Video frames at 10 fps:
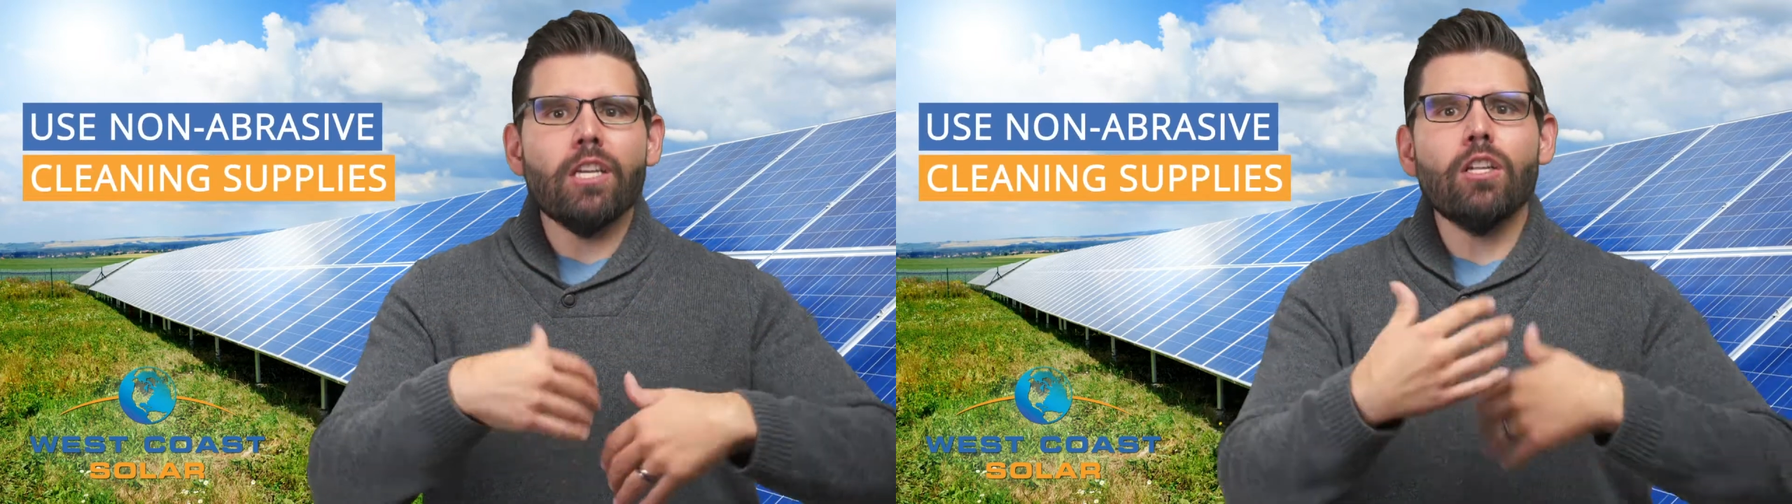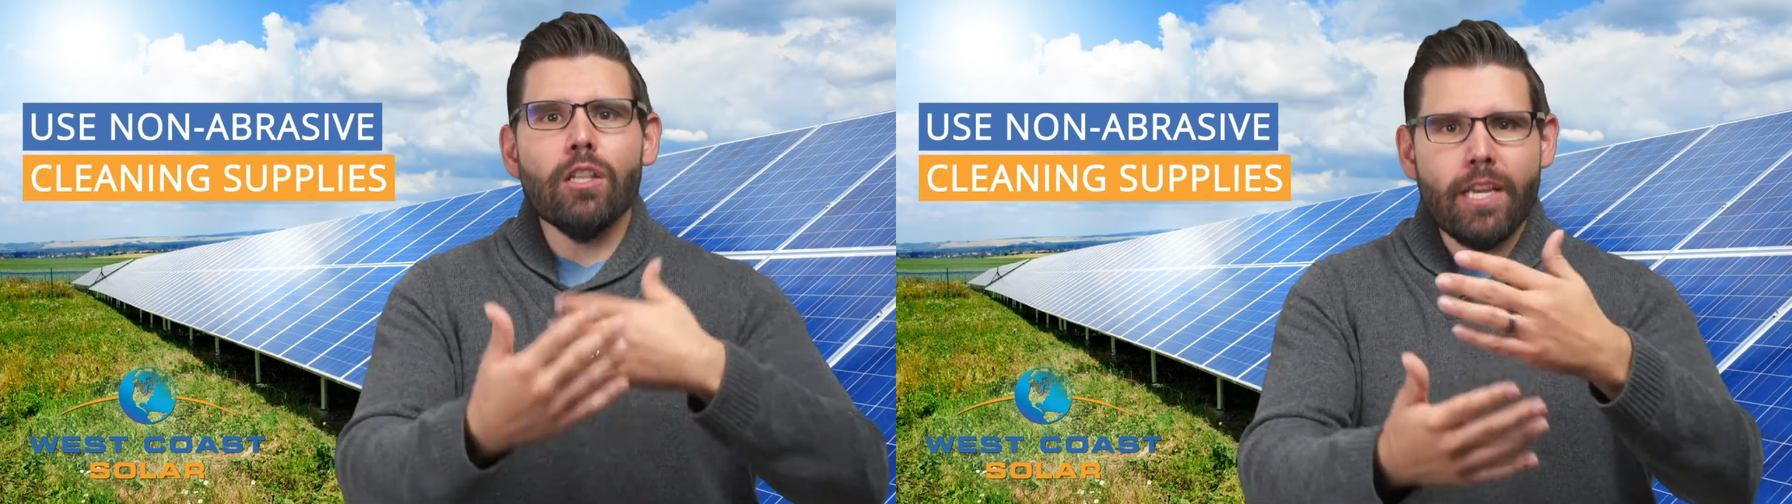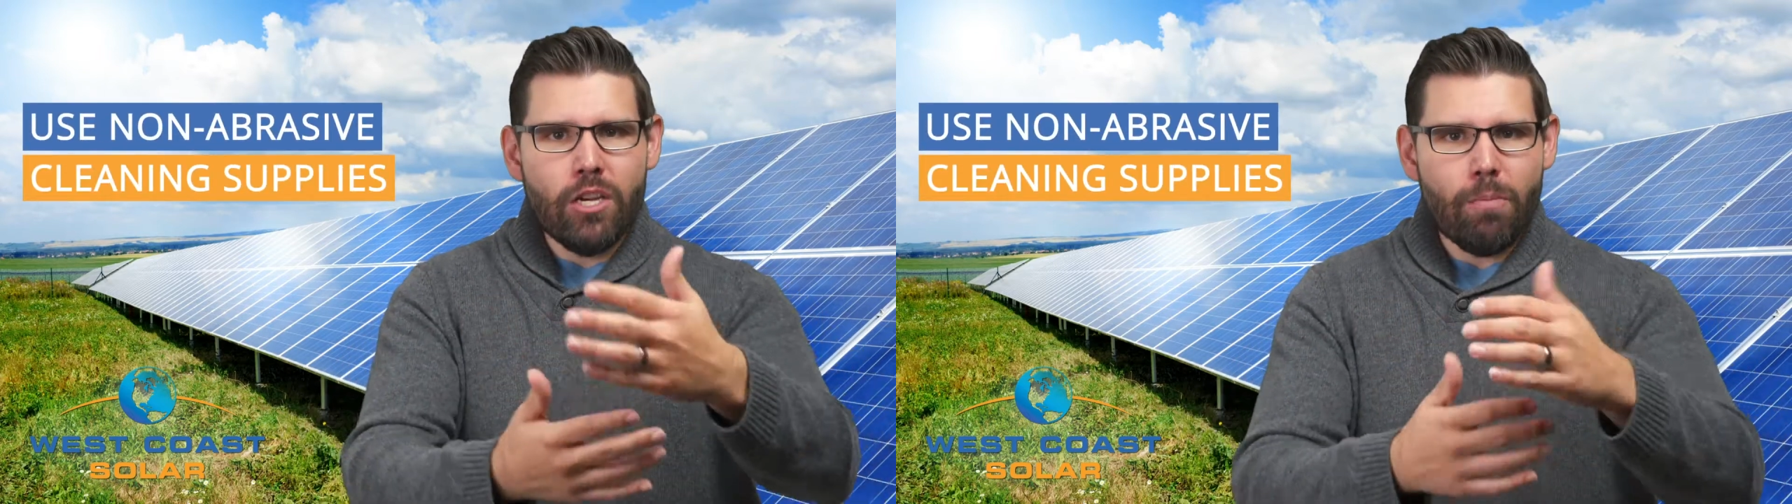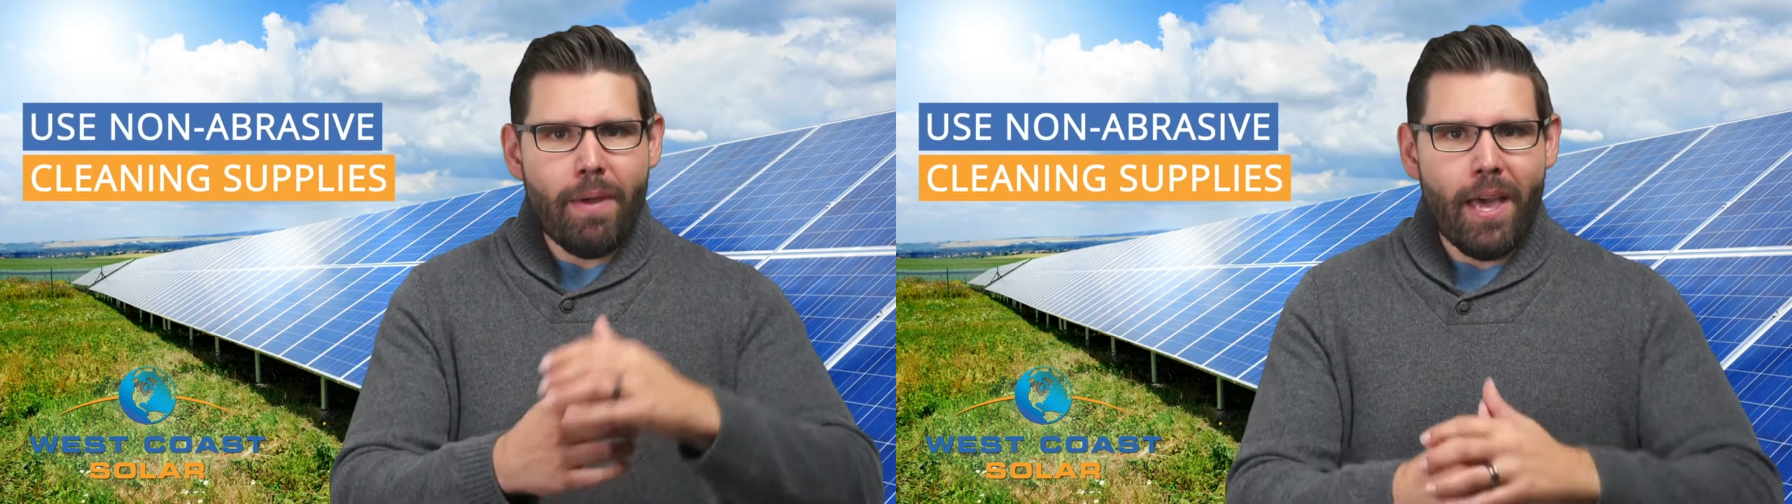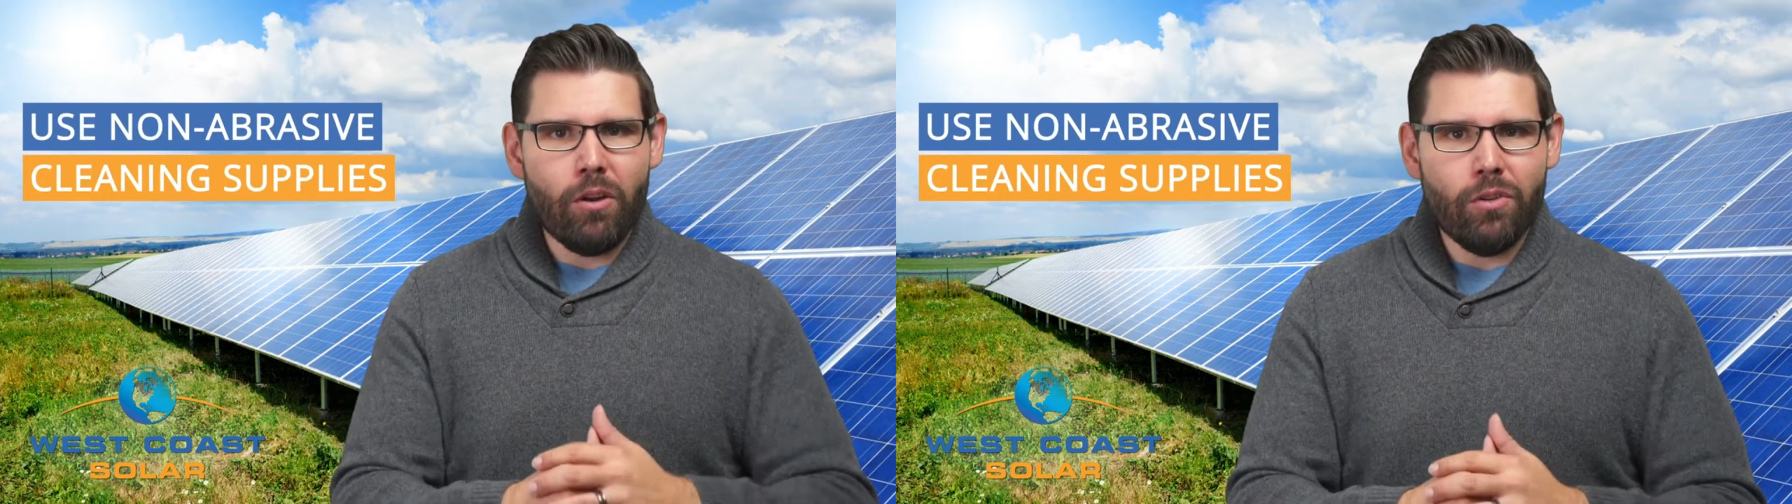clean your
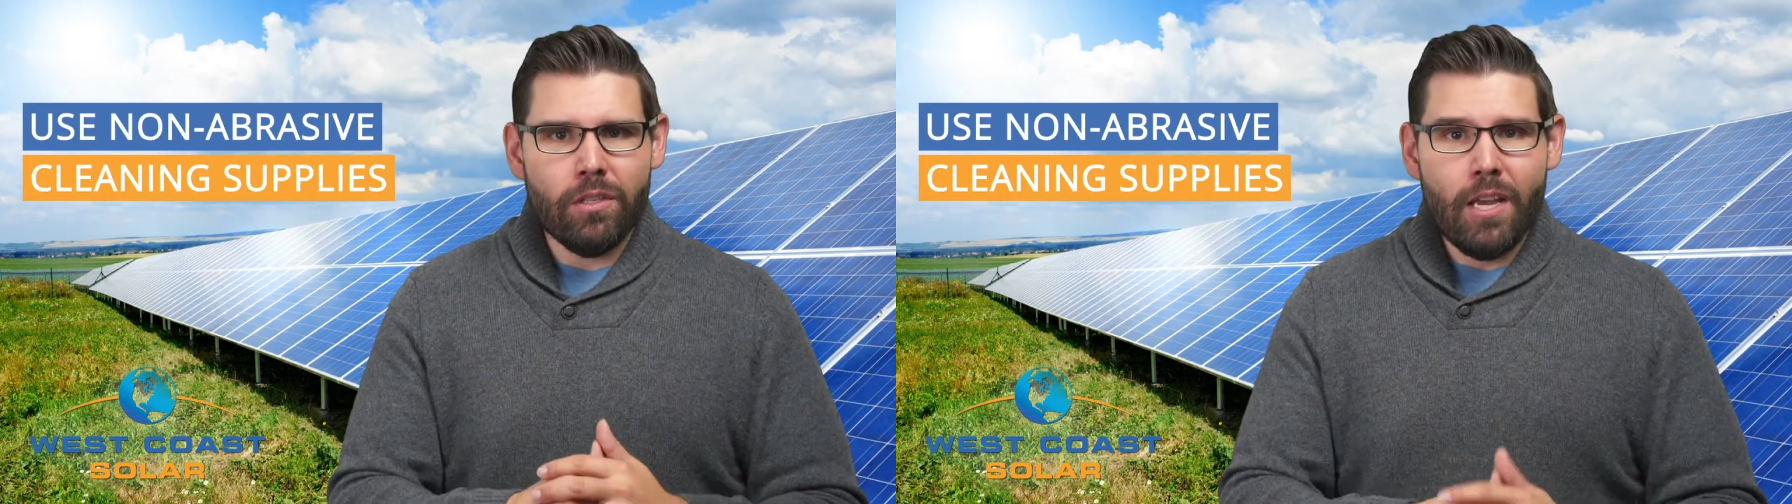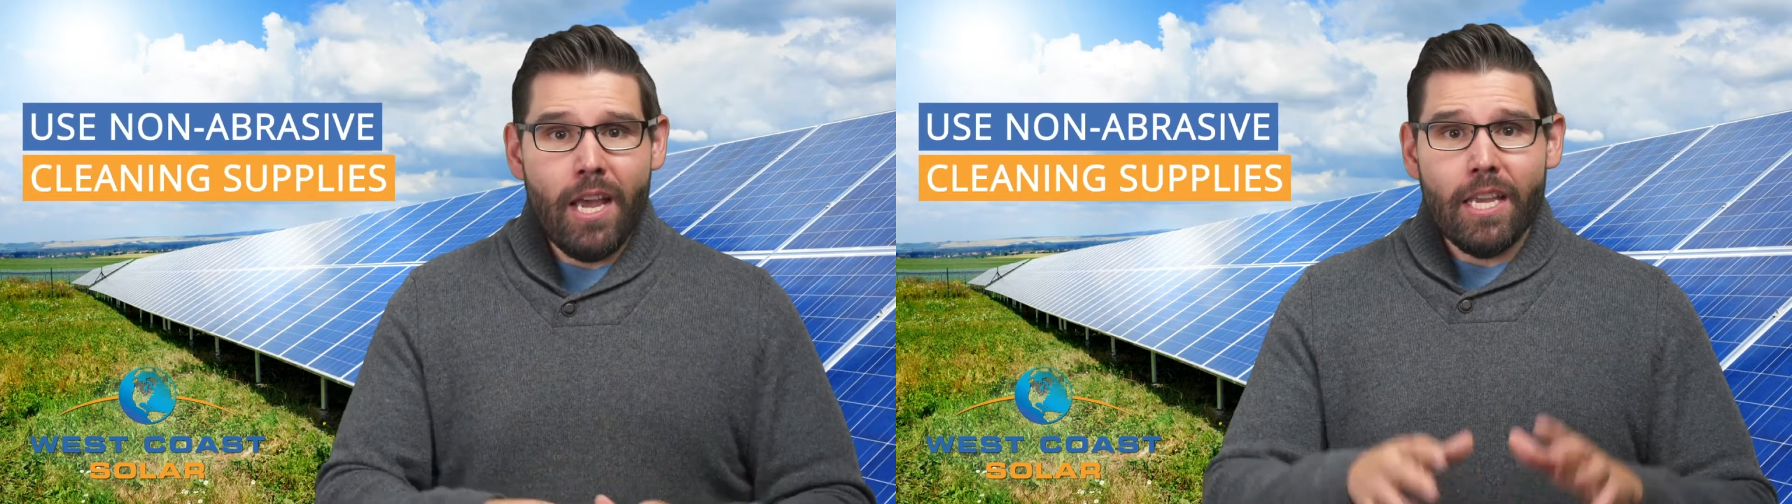panels.